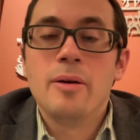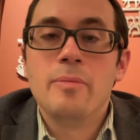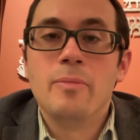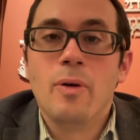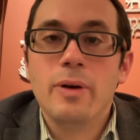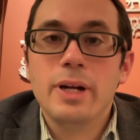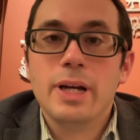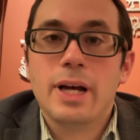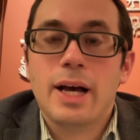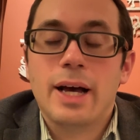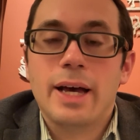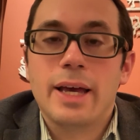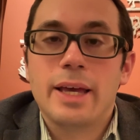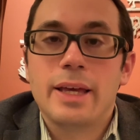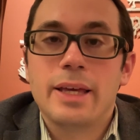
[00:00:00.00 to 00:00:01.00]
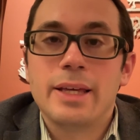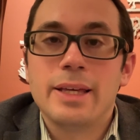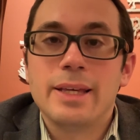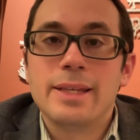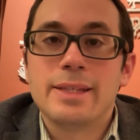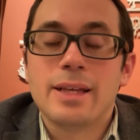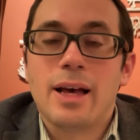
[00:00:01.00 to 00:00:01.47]
Mordechai
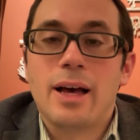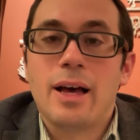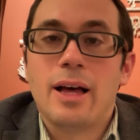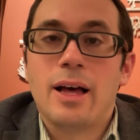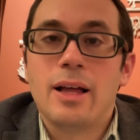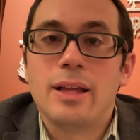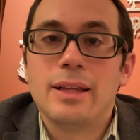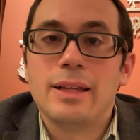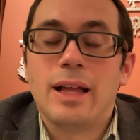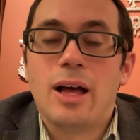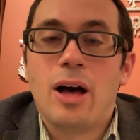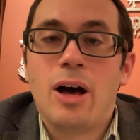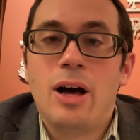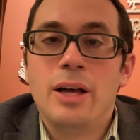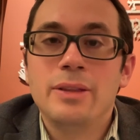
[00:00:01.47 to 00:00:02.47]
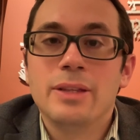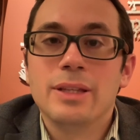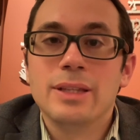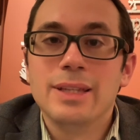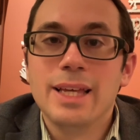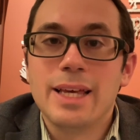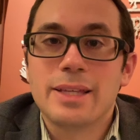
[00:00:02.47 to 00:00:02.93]
is on the
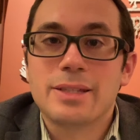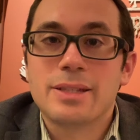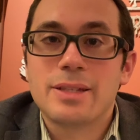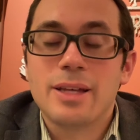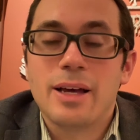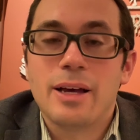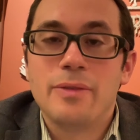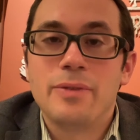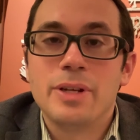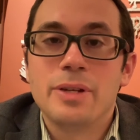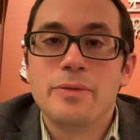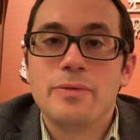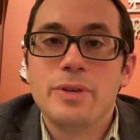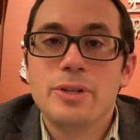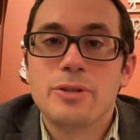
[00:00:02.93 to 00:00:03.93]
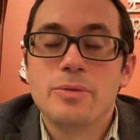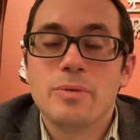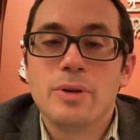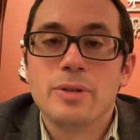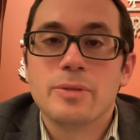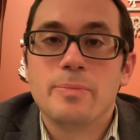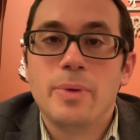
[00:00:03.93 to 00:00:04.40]
list of
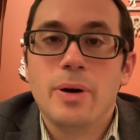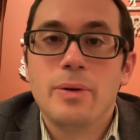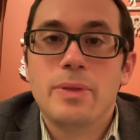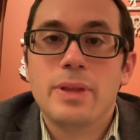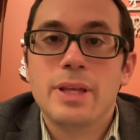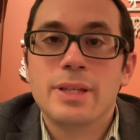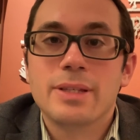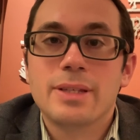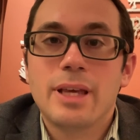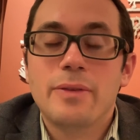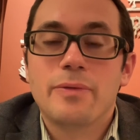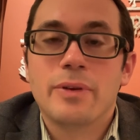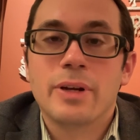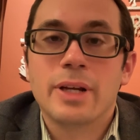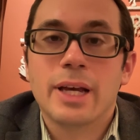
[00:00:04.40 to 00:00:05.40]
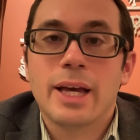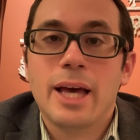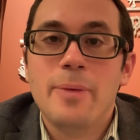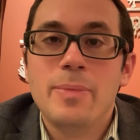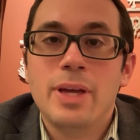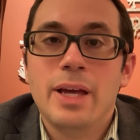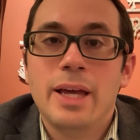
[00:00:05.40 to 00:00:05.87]
individuals, both in Sefer
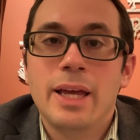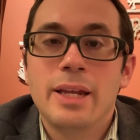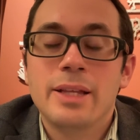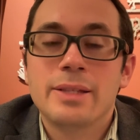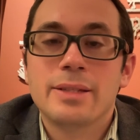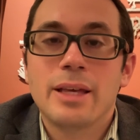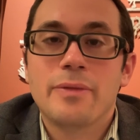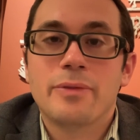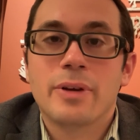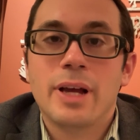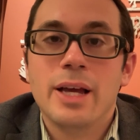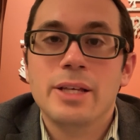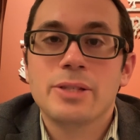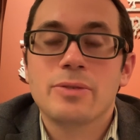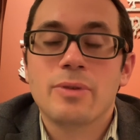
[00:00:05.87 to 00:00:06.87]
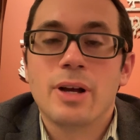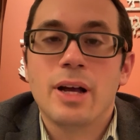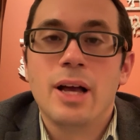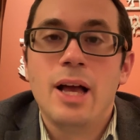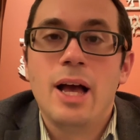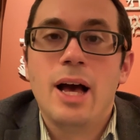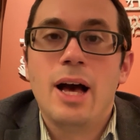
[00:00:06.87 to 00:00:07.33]
Nehemiah and in Sefer
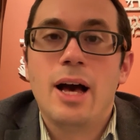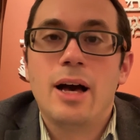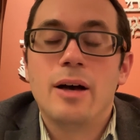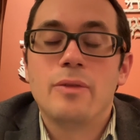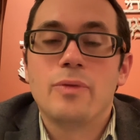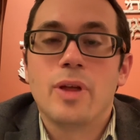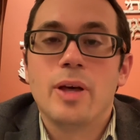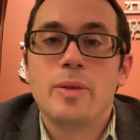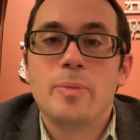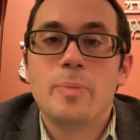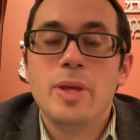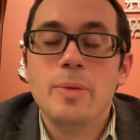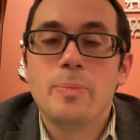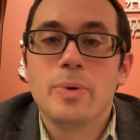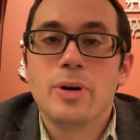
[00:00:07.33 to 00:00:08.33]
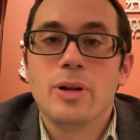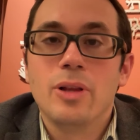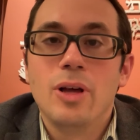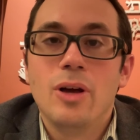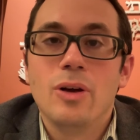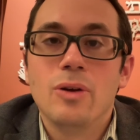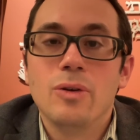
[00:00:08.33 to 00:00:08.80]
Ezra, of
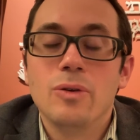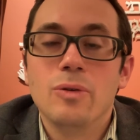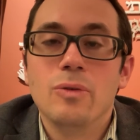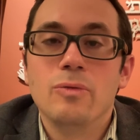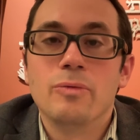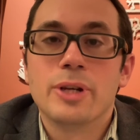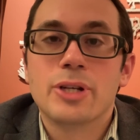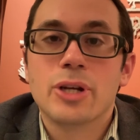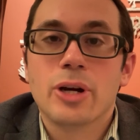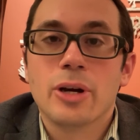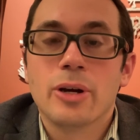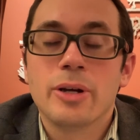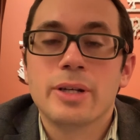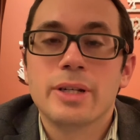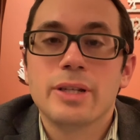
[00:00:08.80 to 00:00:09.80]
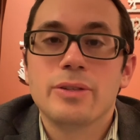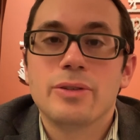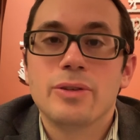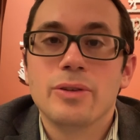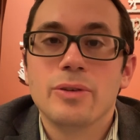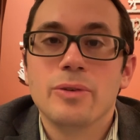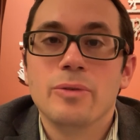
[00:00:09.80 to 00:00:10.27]
people who returned
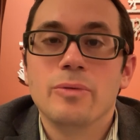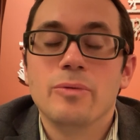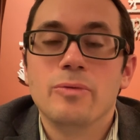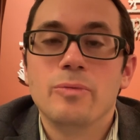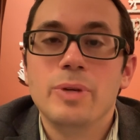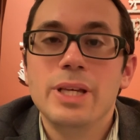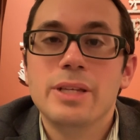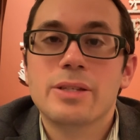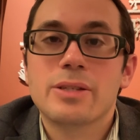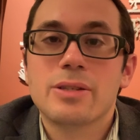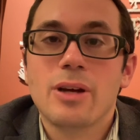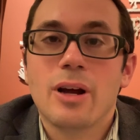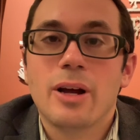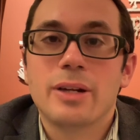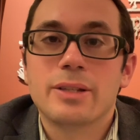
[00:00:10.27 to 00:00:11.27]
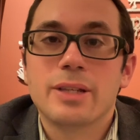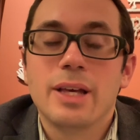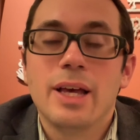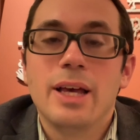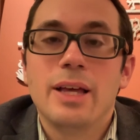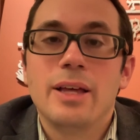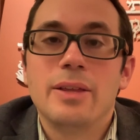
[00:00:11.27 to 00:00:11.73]
to restart
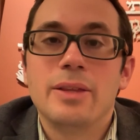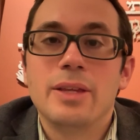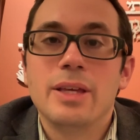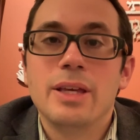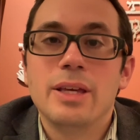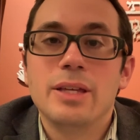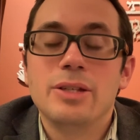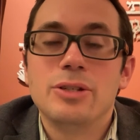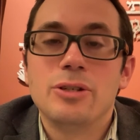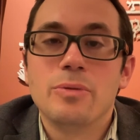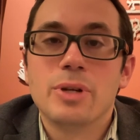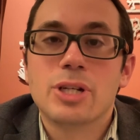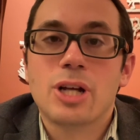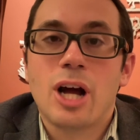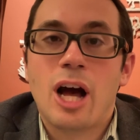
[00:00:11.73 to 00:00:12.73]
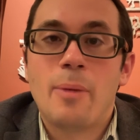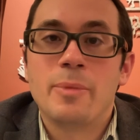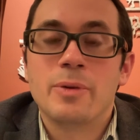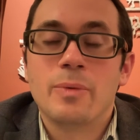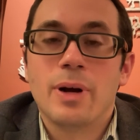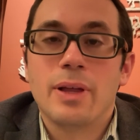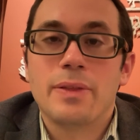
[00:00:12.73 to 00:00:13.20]
the Jewish
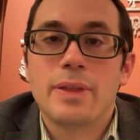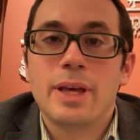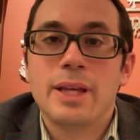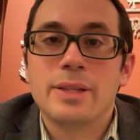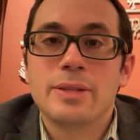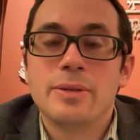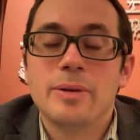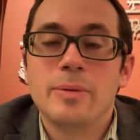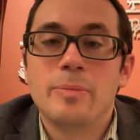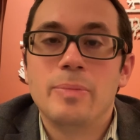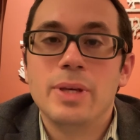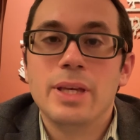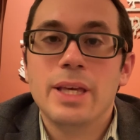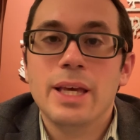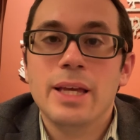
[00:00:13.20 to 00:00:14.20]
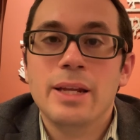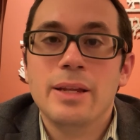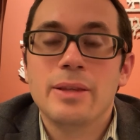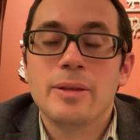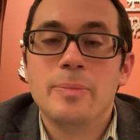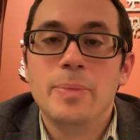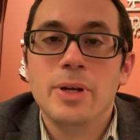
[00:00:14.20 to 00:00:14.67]
Commonwealth and to
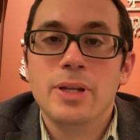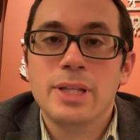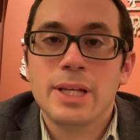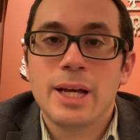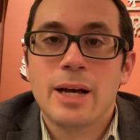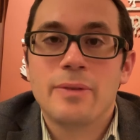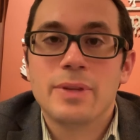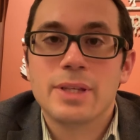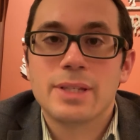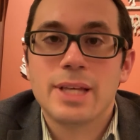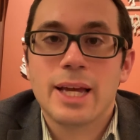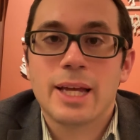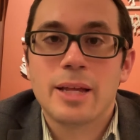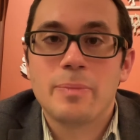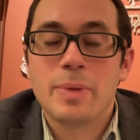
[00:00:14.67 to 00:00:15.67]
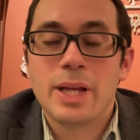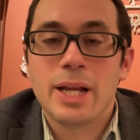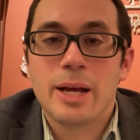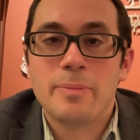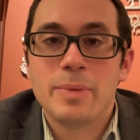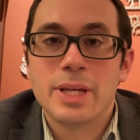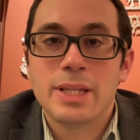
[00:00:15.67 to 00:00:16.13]
begin the building of the second Beit
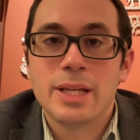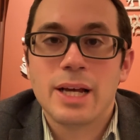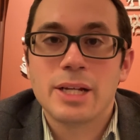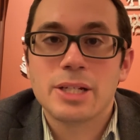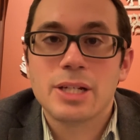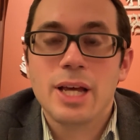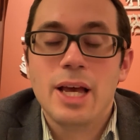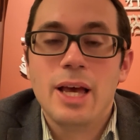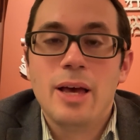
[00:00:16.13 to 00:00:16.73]
HaMikdash.